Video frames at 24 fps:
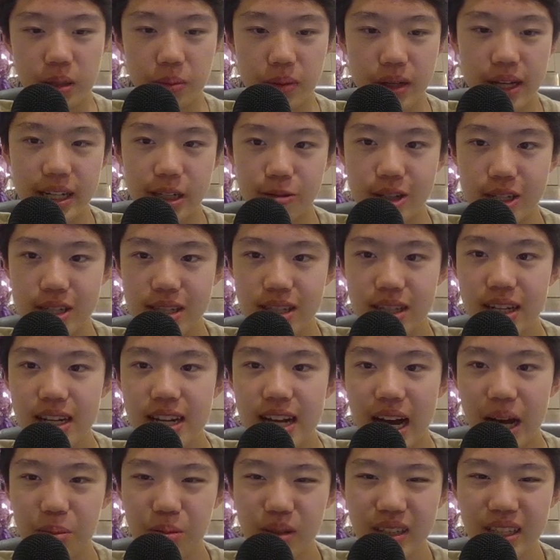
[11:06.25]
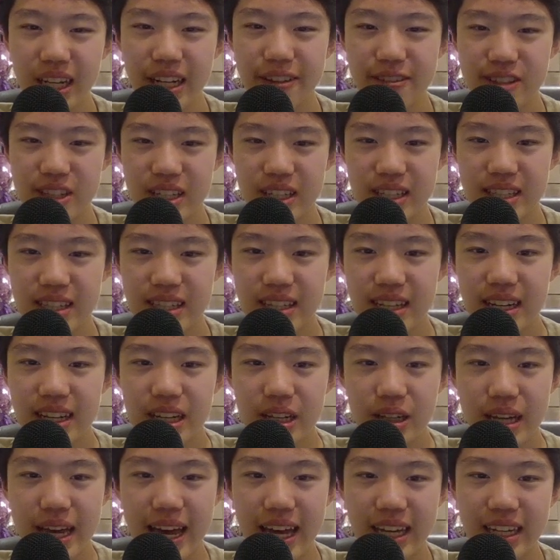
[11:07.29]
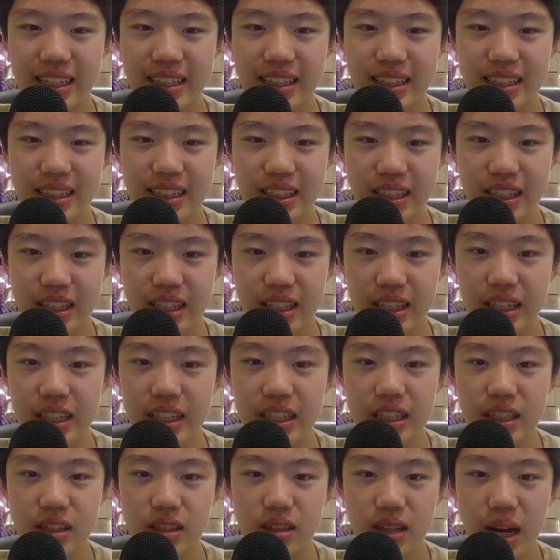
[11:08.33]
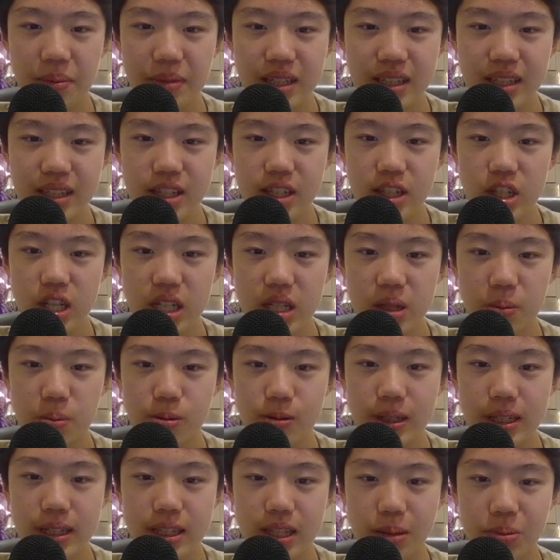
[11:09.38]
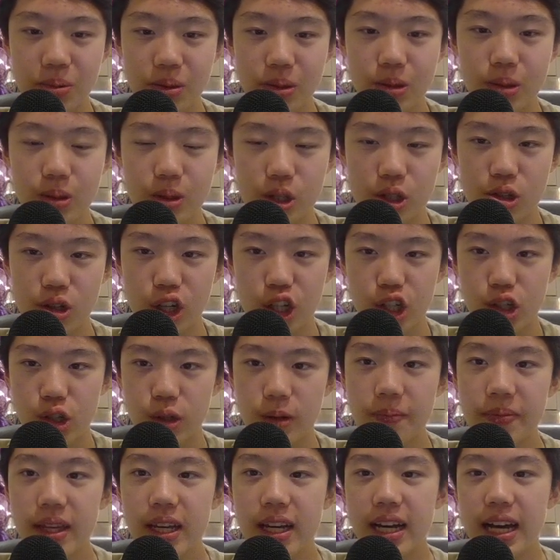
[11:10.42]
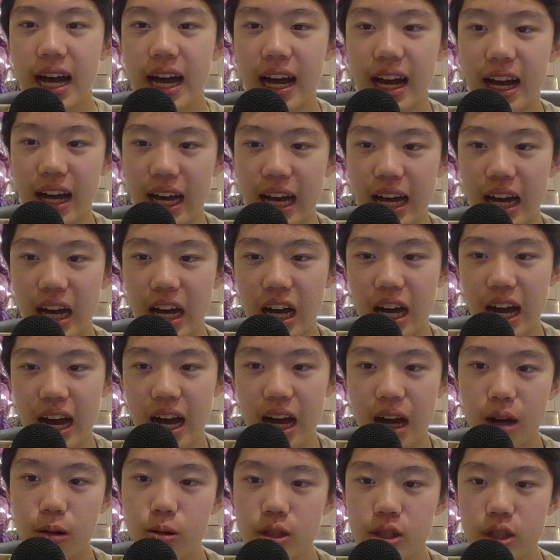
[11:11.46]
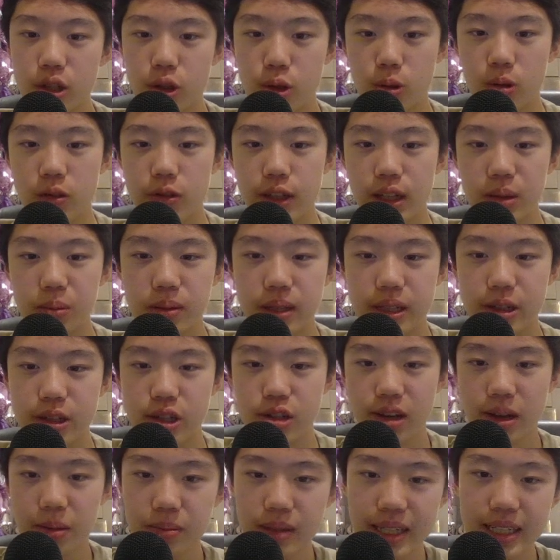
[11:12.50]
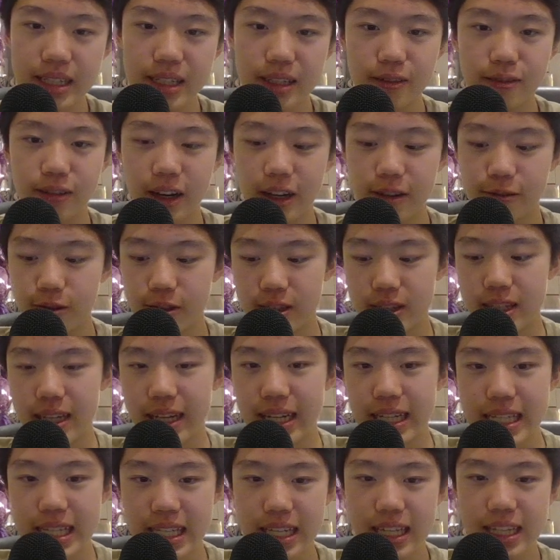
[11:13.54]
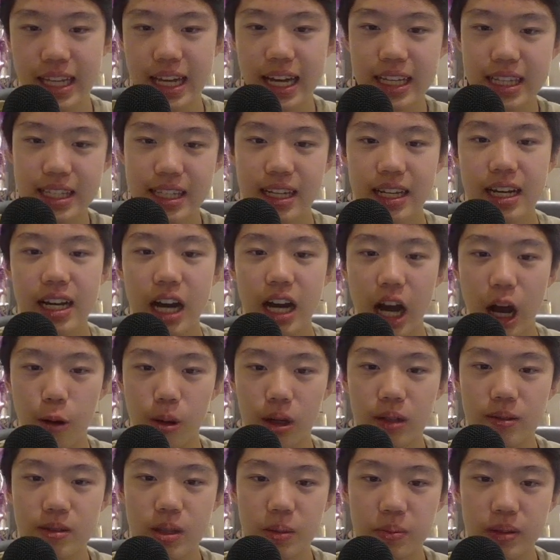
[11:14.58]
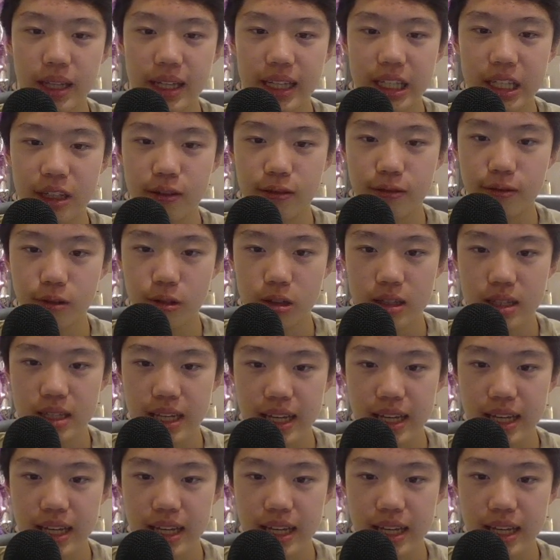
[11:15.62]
But anyways, I play knight f6, and this is just a pretty typical structure. I was a Grunfeld player, so I played d5 with the idea that I want him to play e4,